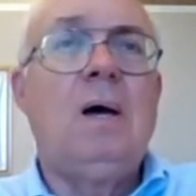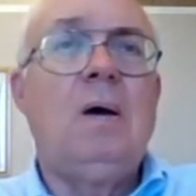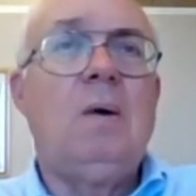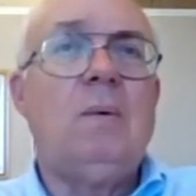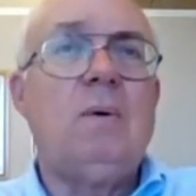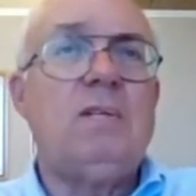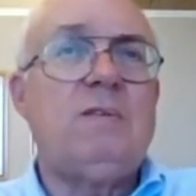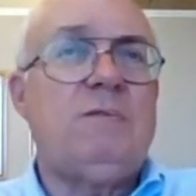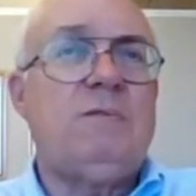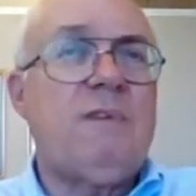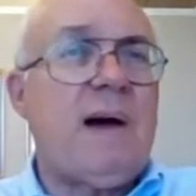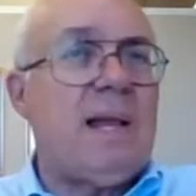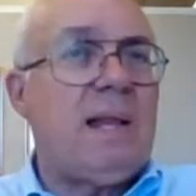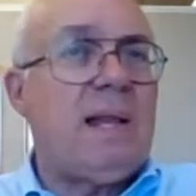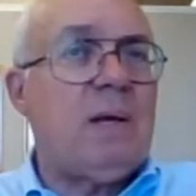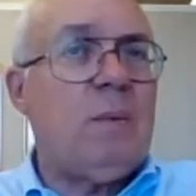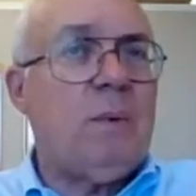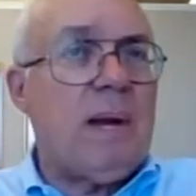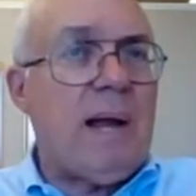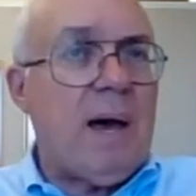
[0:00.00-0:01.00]
which
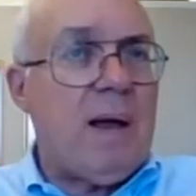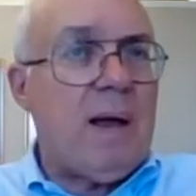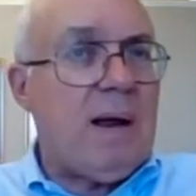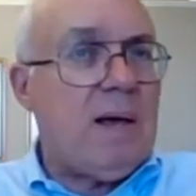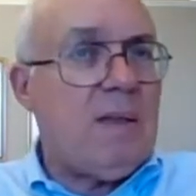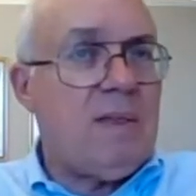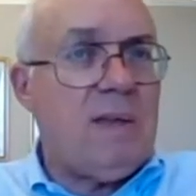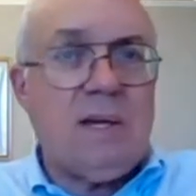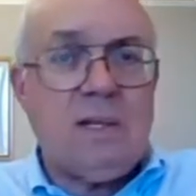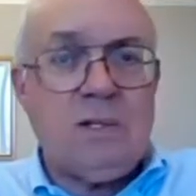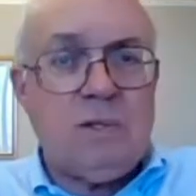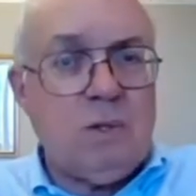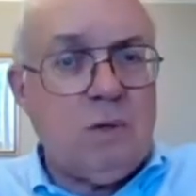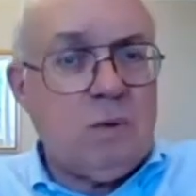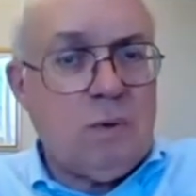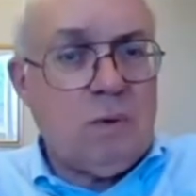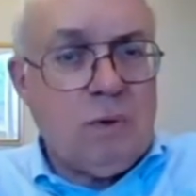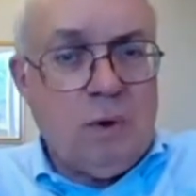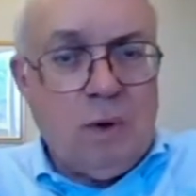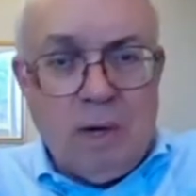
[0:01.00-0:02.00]
finally went out, I think,
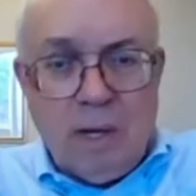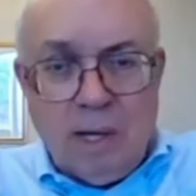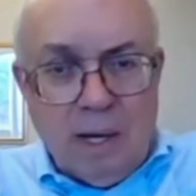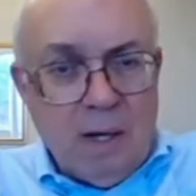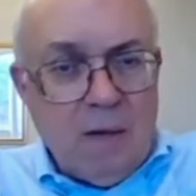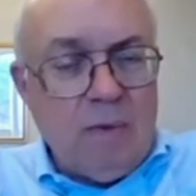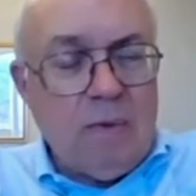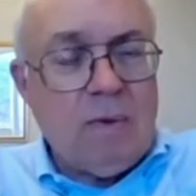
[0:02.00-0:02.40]
June 30th.